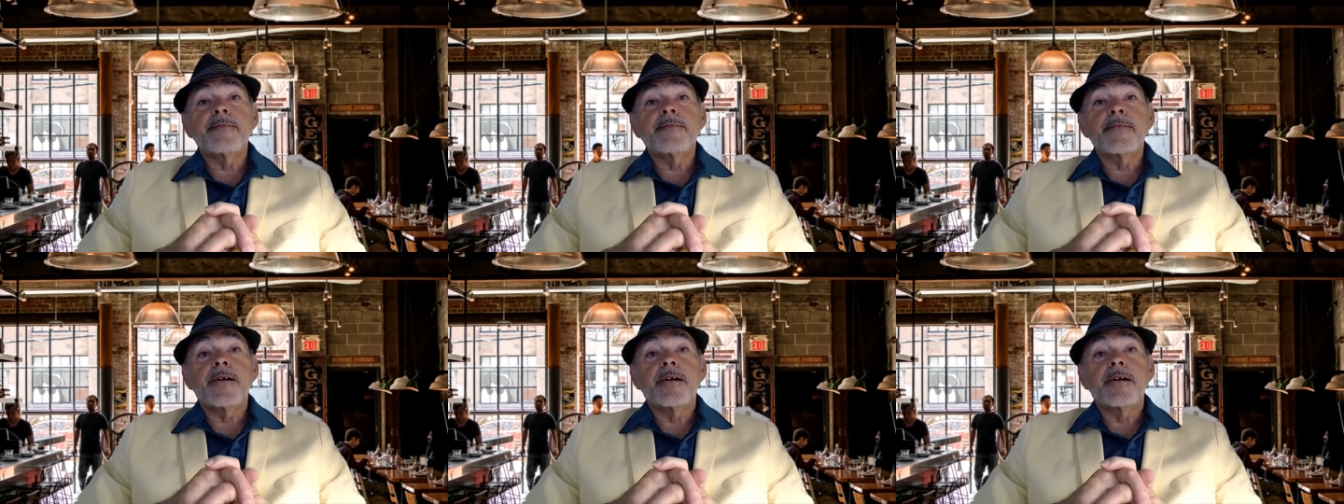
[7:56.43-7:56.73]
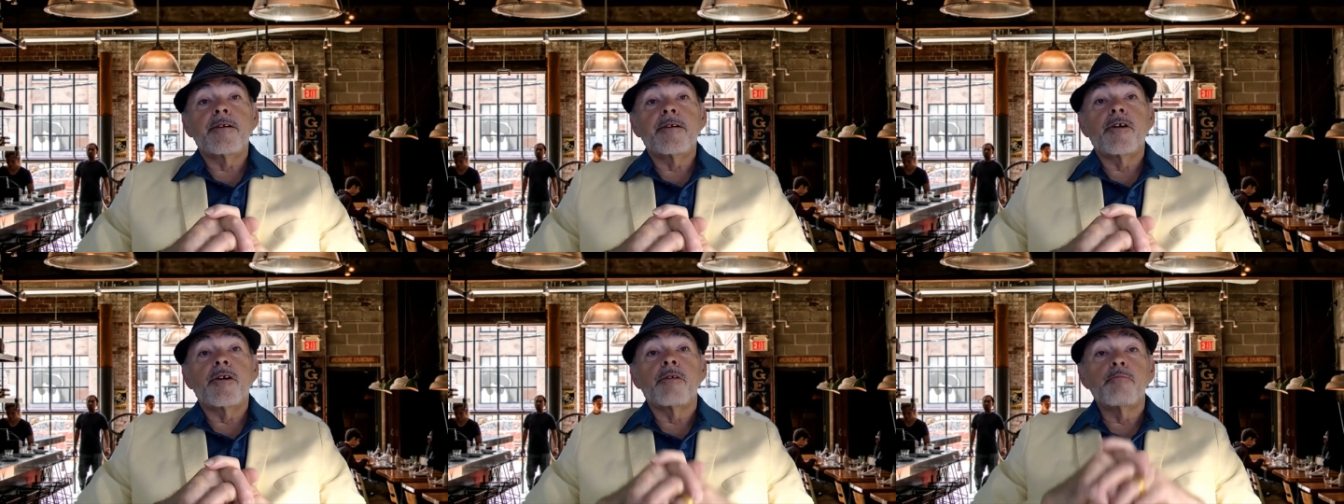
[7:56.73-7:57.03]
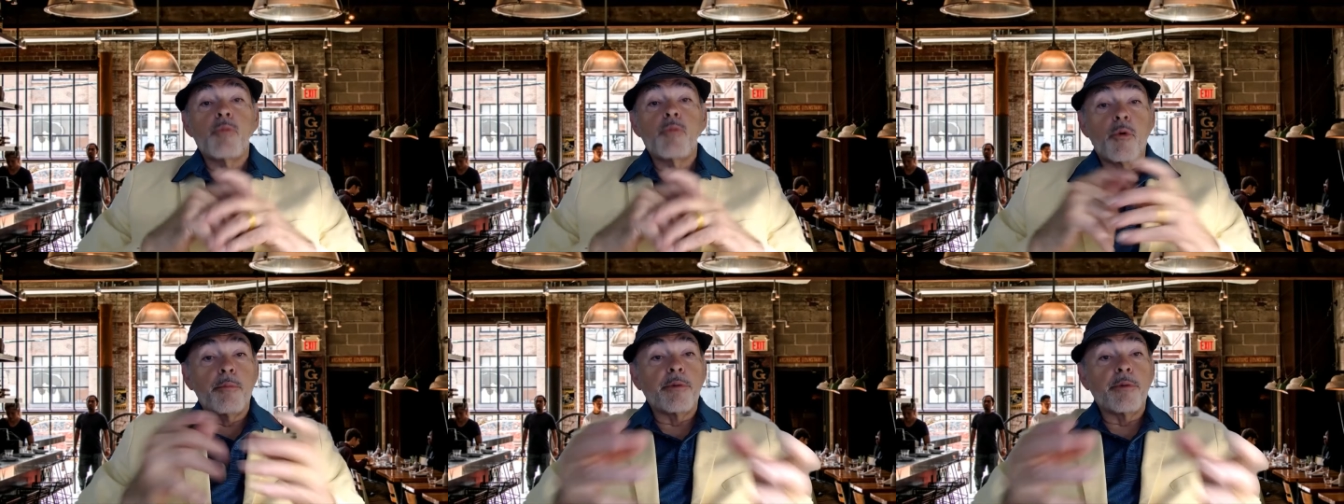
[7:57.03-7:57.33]
are more
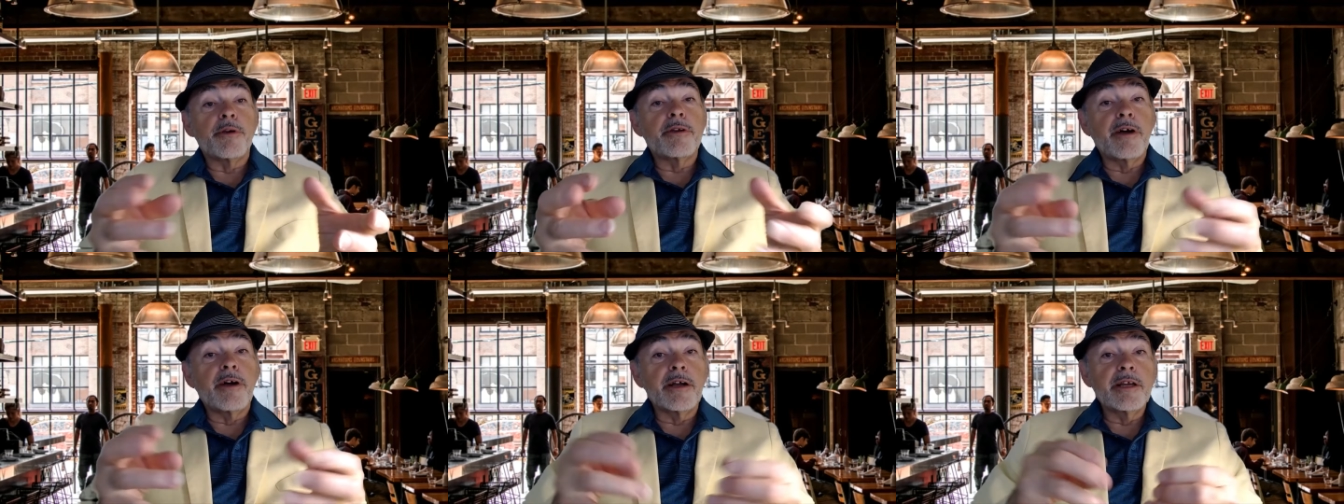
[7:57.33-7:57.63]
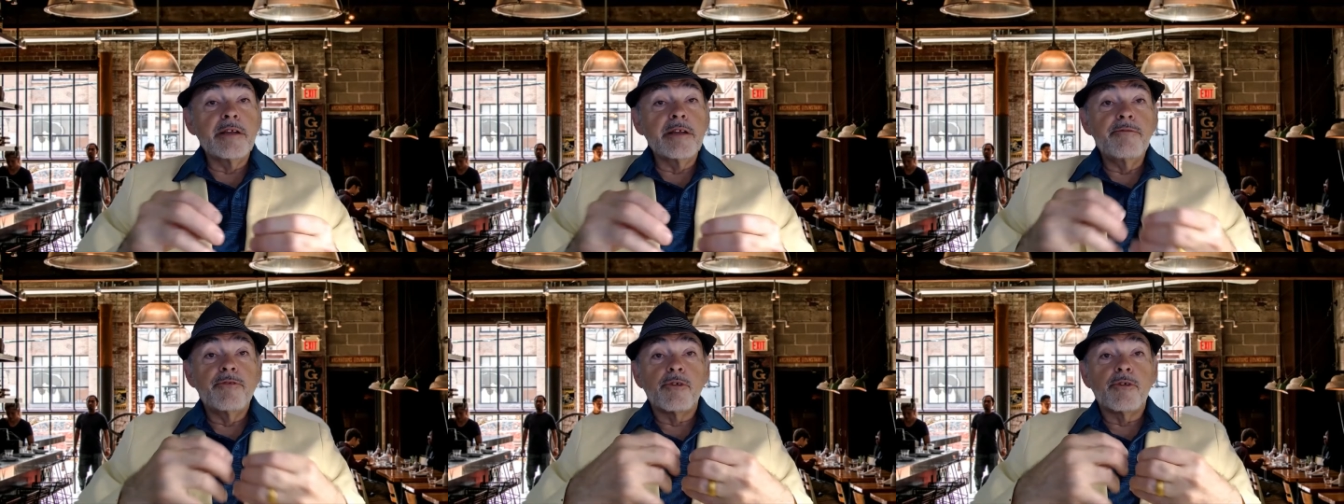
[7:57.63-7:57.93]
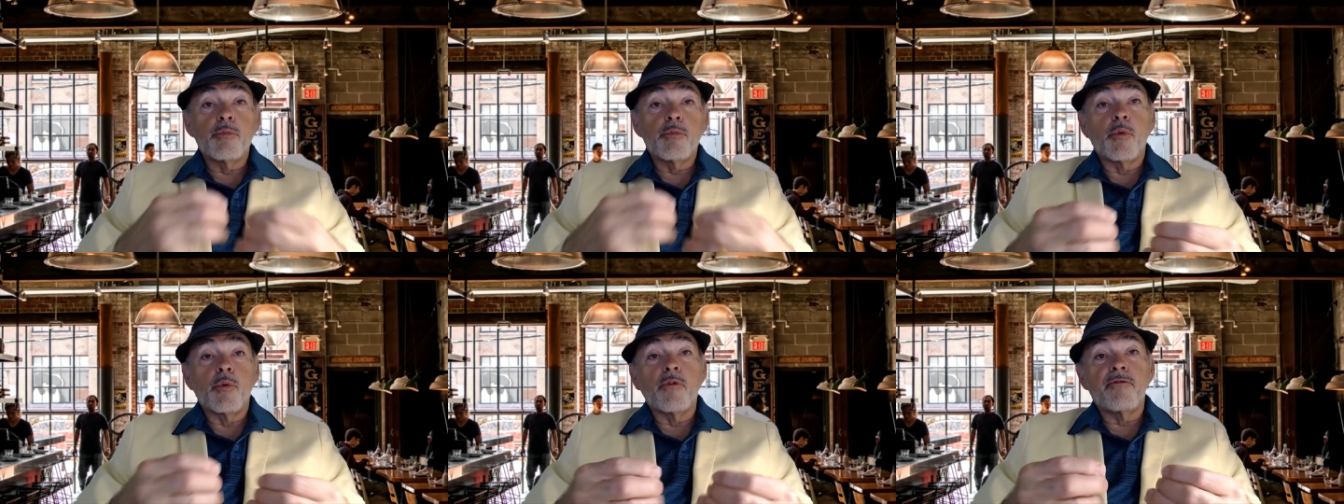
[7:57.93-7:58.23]
productive, they're more
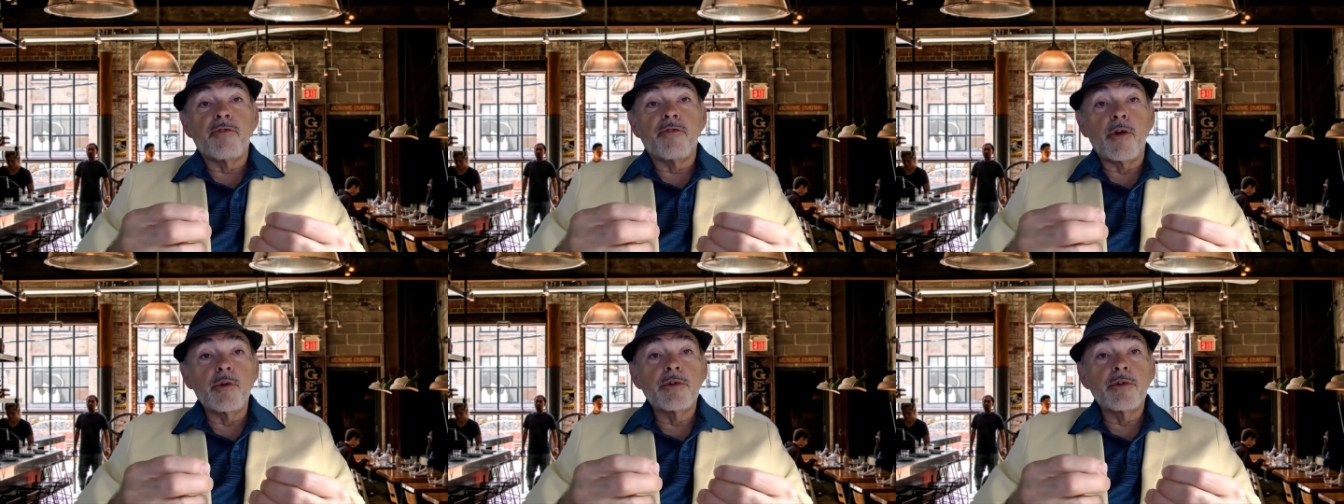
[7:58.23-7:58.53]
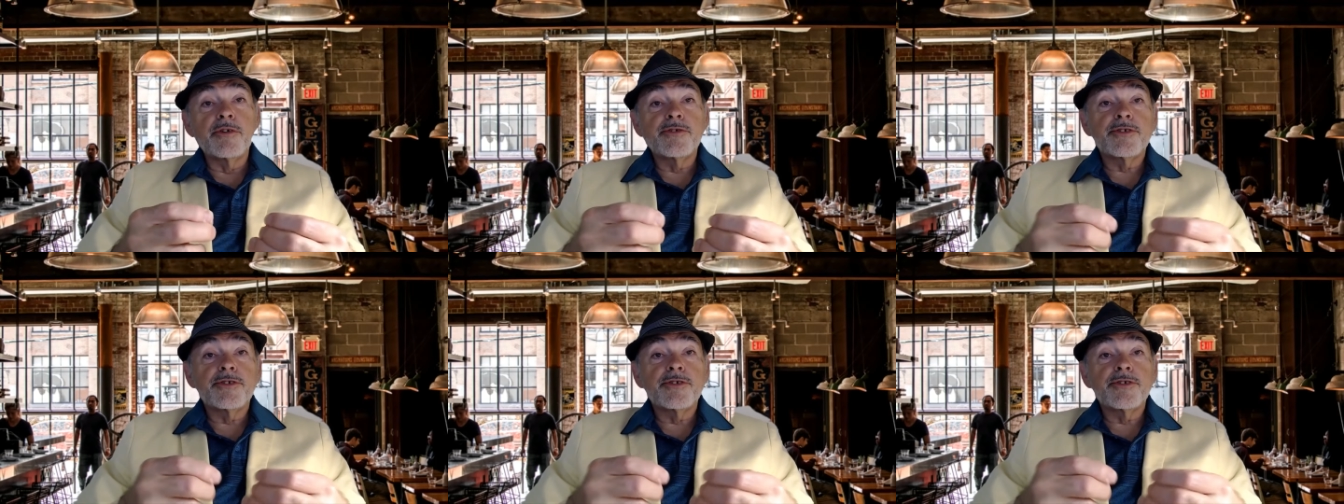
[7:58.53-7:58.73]
focused,